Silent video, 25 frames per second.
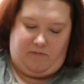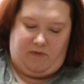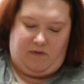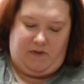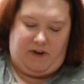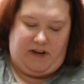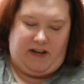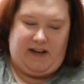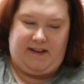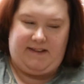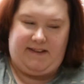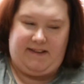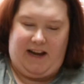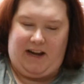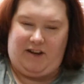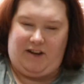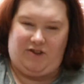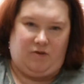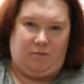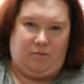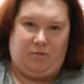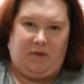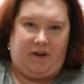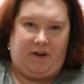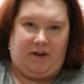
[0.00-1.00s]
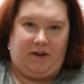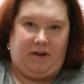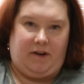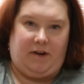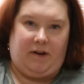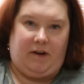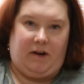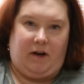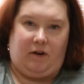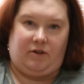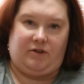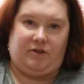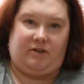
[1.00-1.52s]
If it has actual mud in
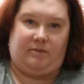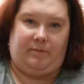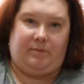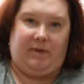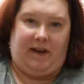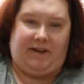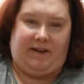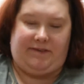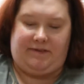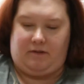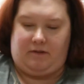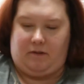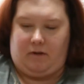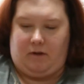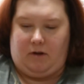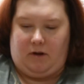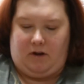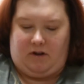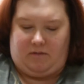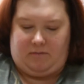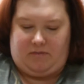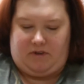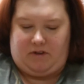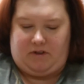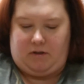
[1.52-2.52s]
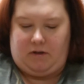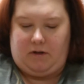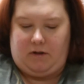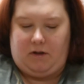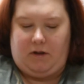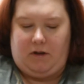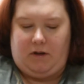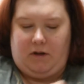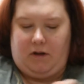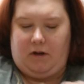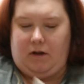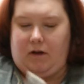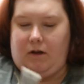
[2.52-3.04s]
it, I'll just pass it along, but,
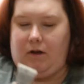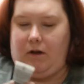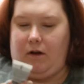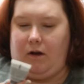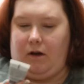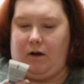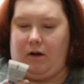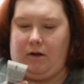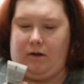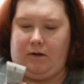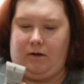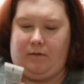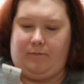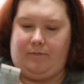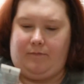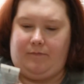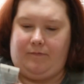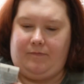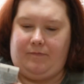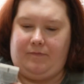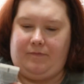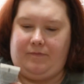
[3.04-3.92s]
um,